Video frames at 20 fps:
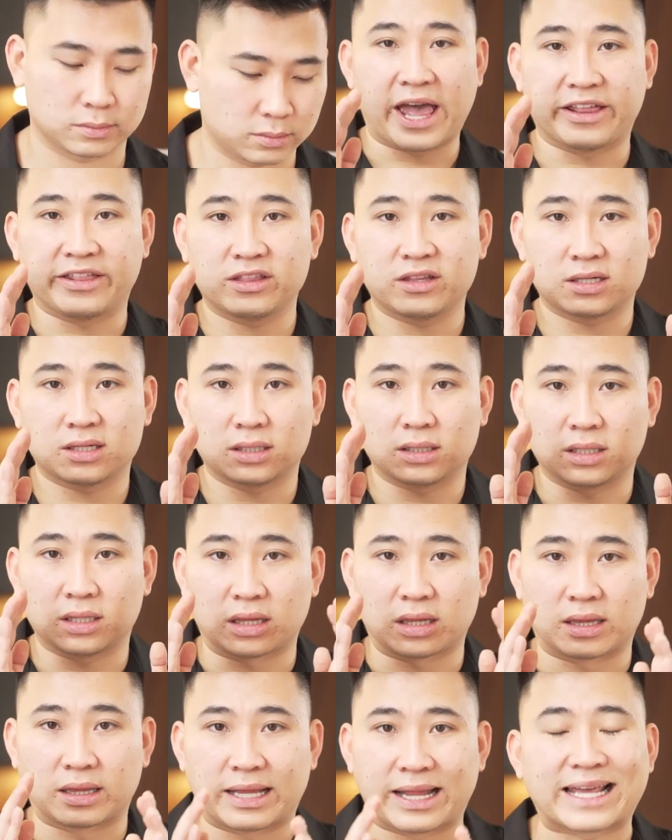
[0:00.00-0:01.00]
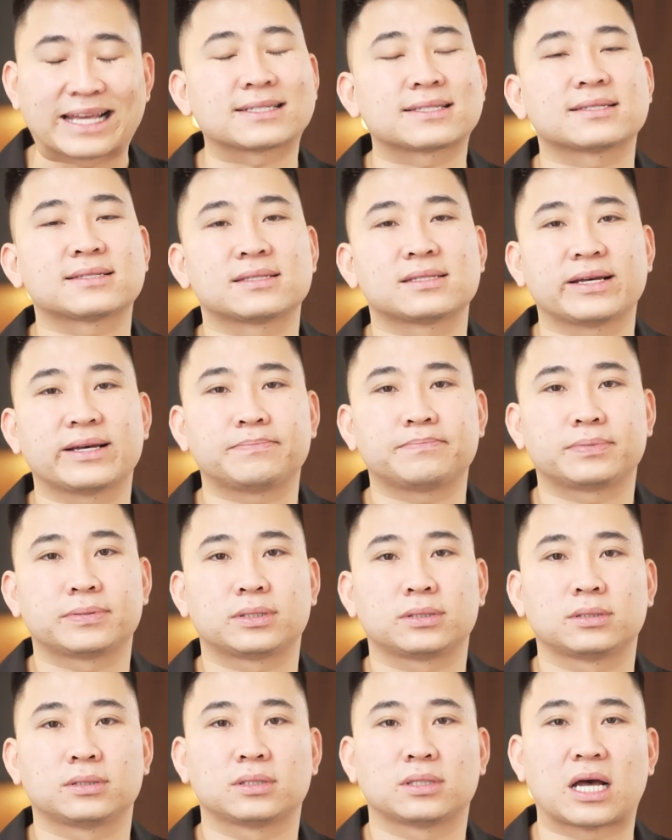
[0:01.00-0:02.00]
And the next step
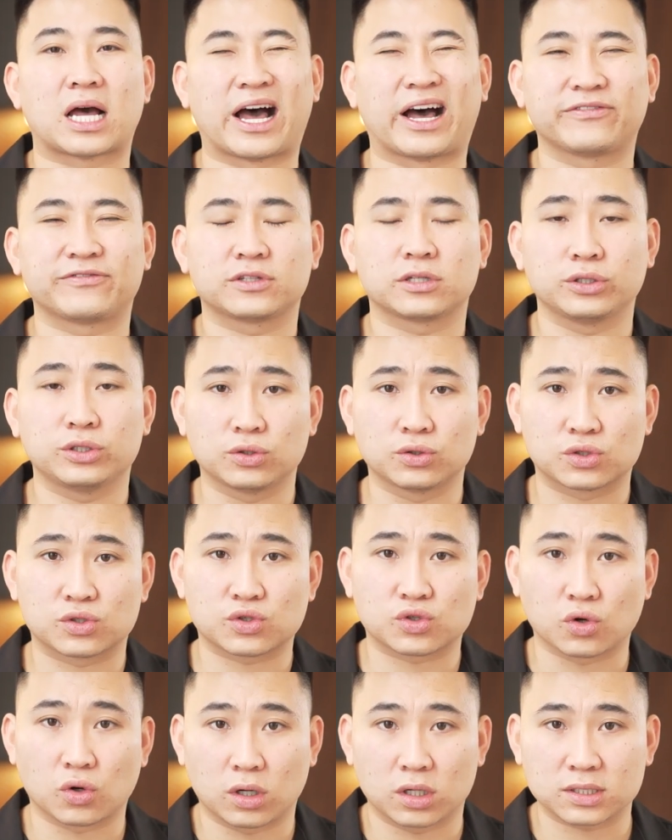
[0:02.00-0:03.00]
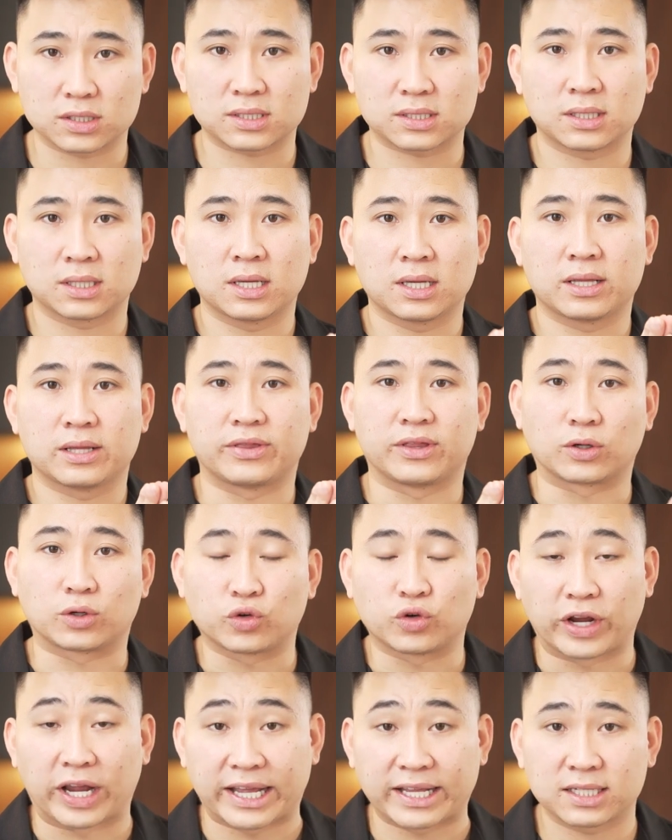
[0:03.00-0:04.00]
after you source the
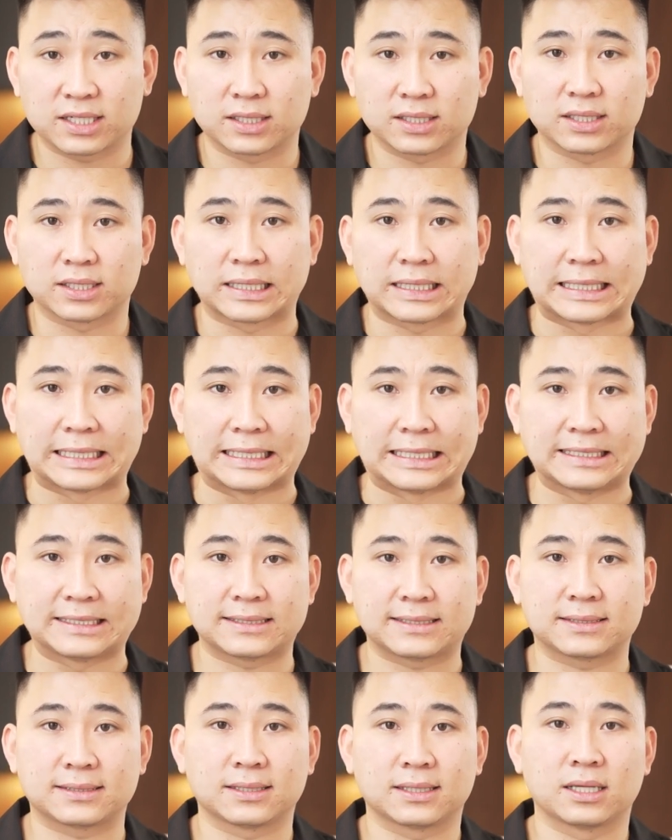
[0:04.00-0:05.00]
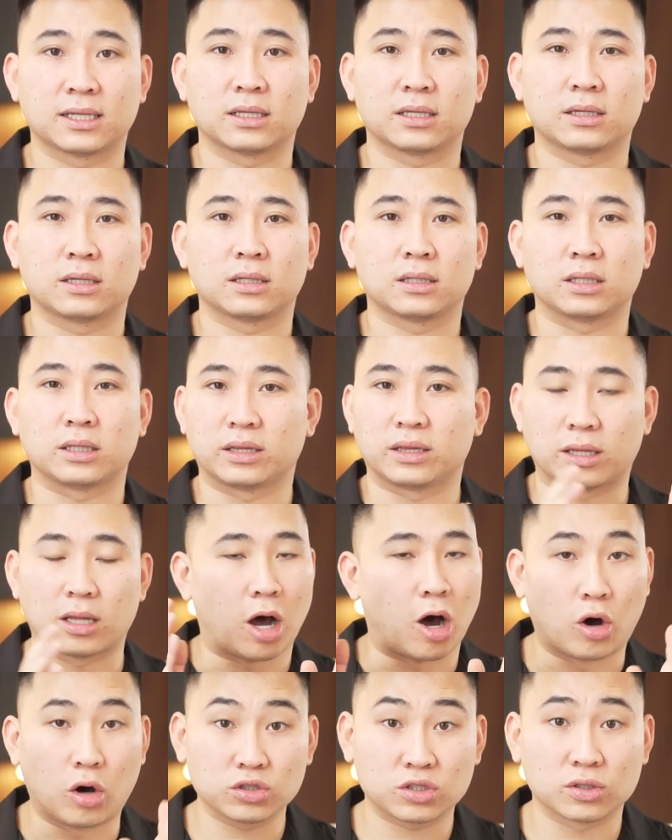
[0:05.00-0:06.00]
creator is
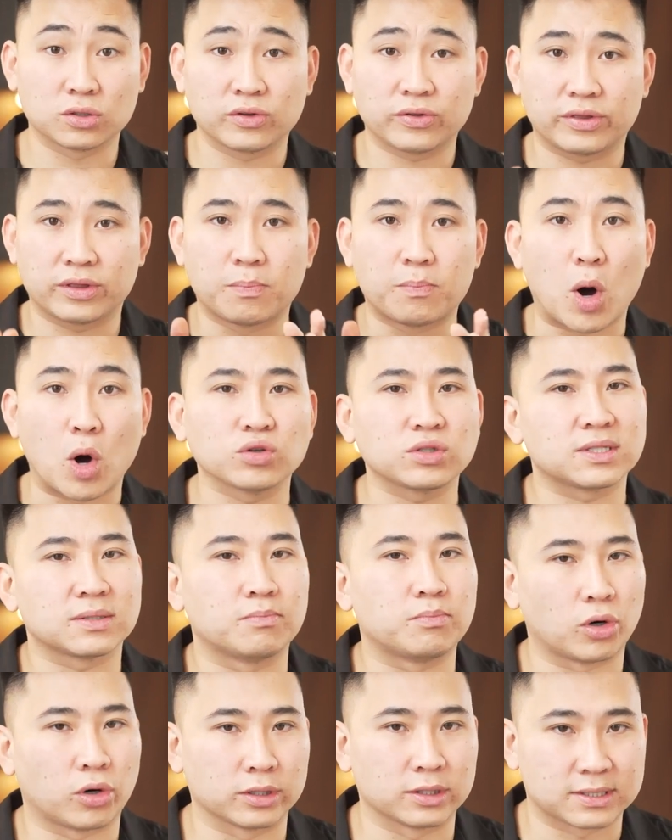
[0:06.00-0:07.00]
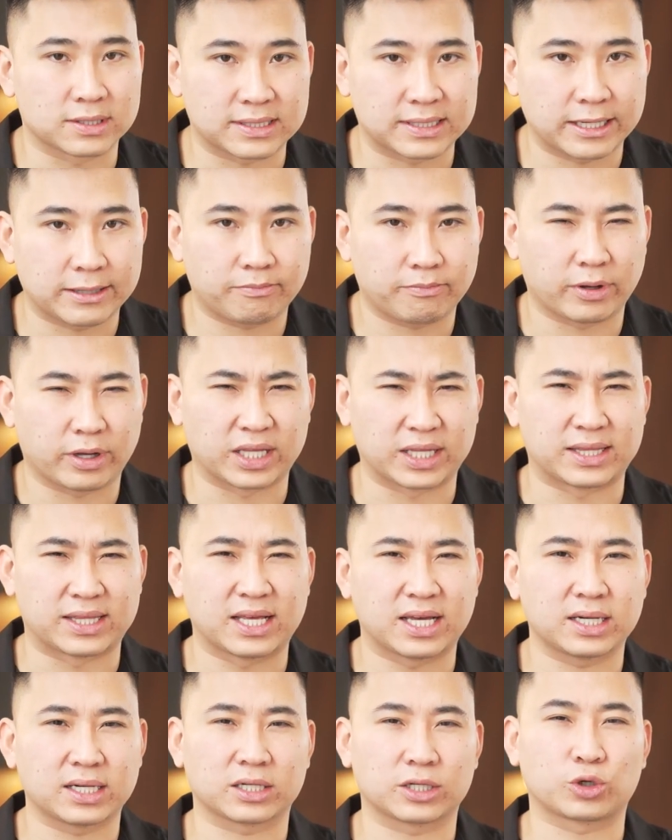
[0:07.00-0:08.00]
also the most important step,
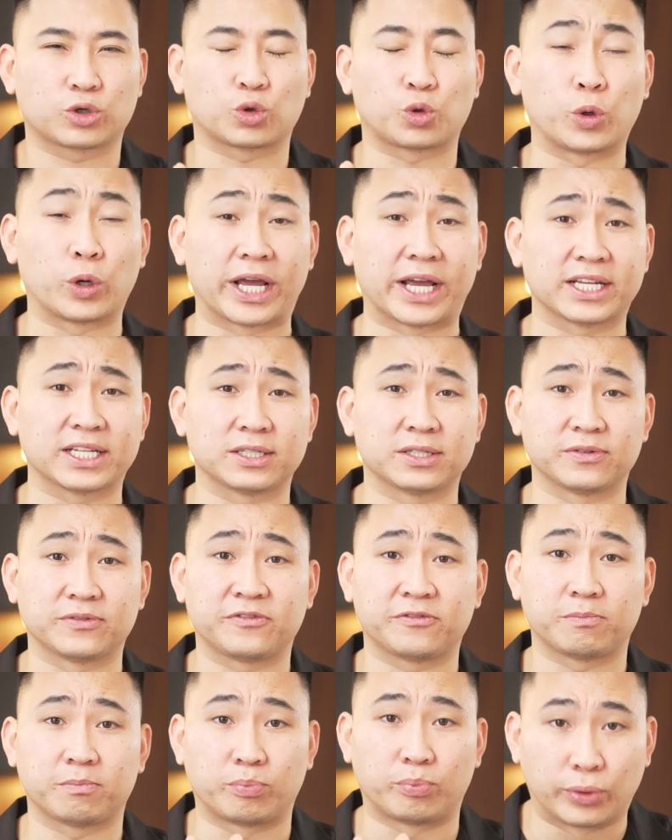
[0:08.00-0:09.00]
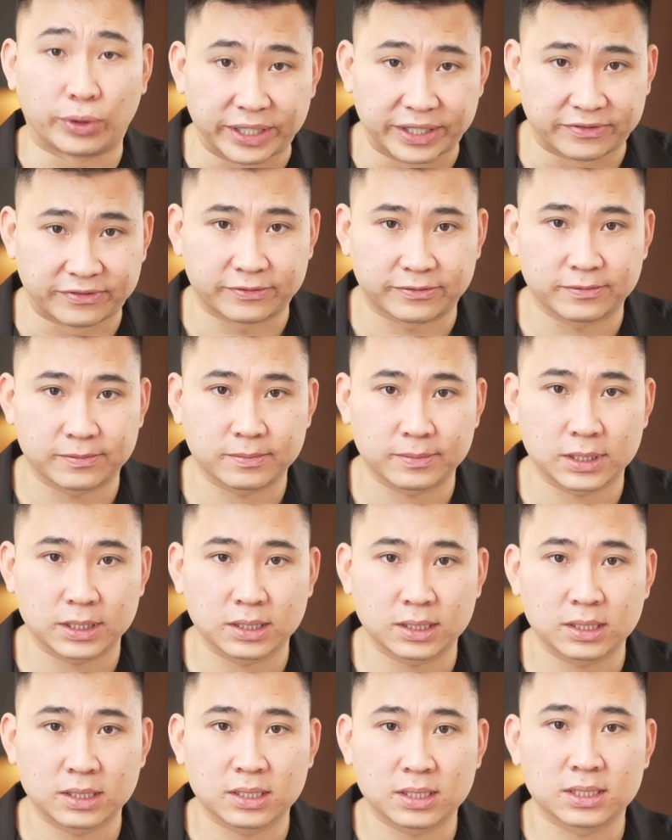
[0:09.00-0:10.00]
the creative brief.
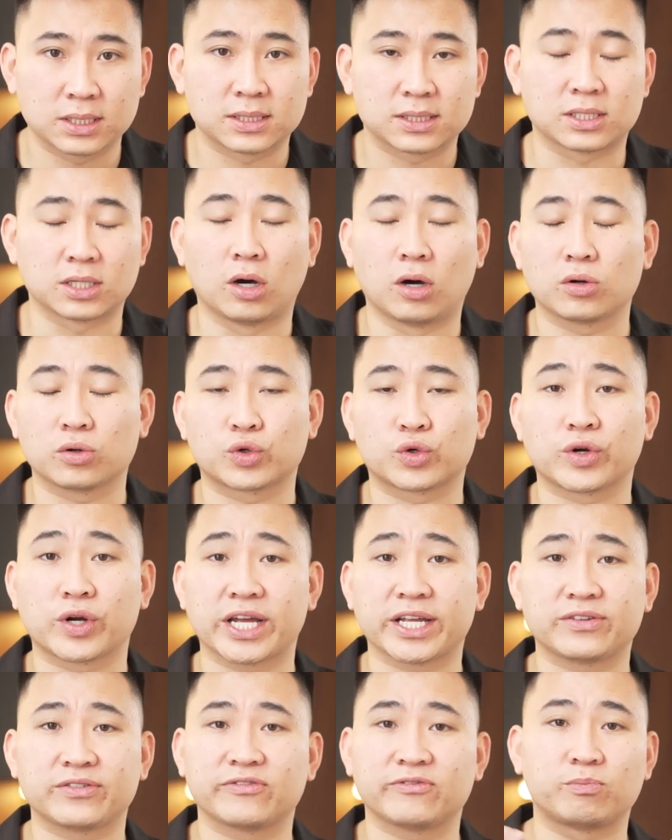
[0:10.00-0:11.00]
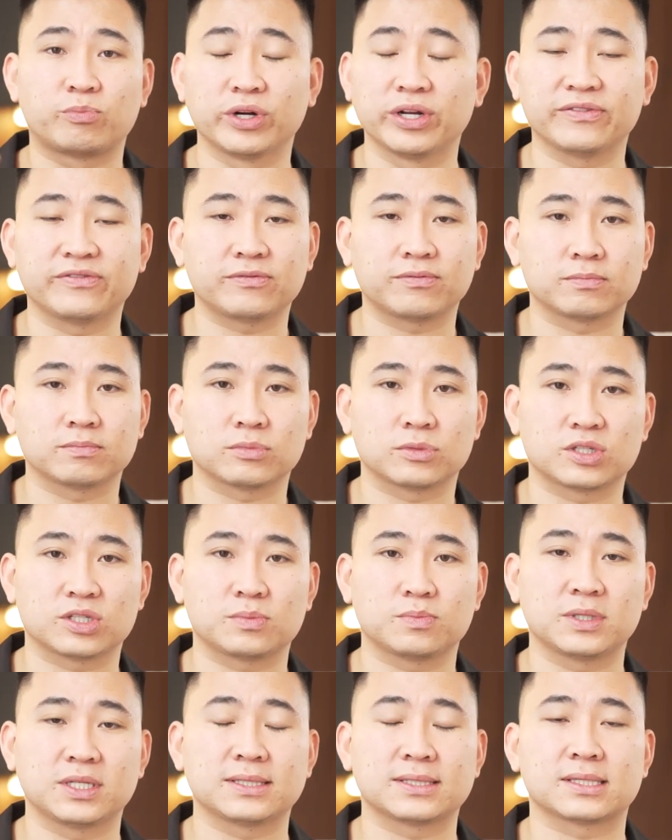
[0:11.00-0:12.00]
So creative brief
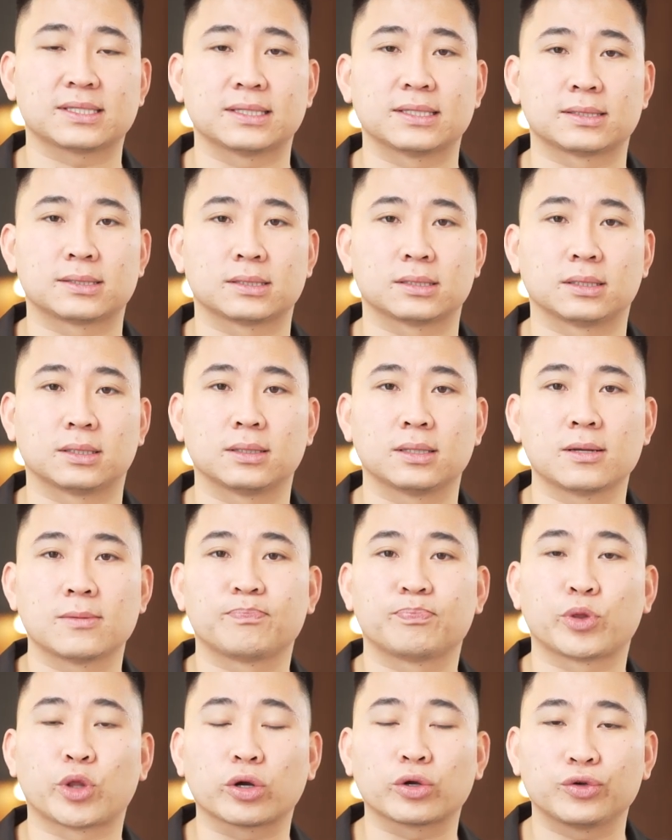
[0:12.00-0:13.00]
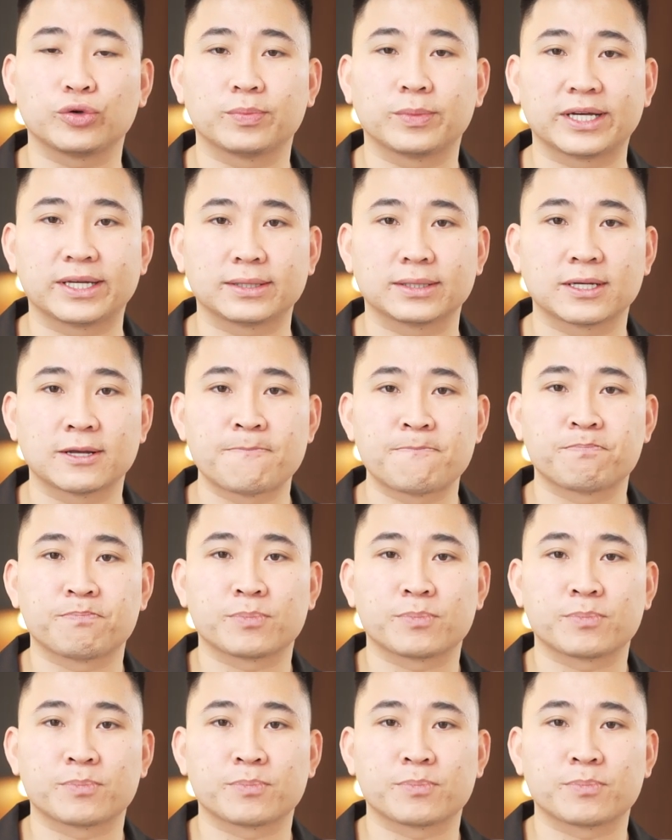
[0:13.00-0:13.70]
just means it's a document